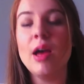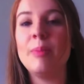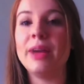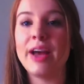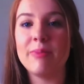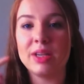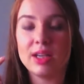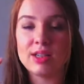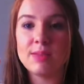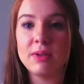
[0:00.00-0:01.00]
but I have my
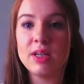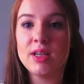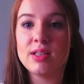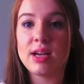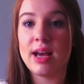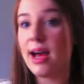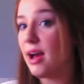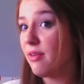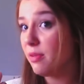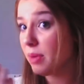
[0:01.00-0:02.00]
ears pierced, I
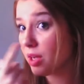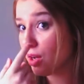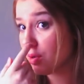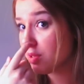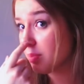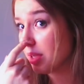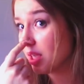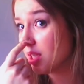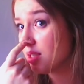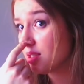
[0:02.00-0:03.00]
have my nose
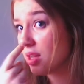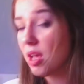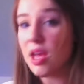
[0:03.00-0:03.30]
pierced,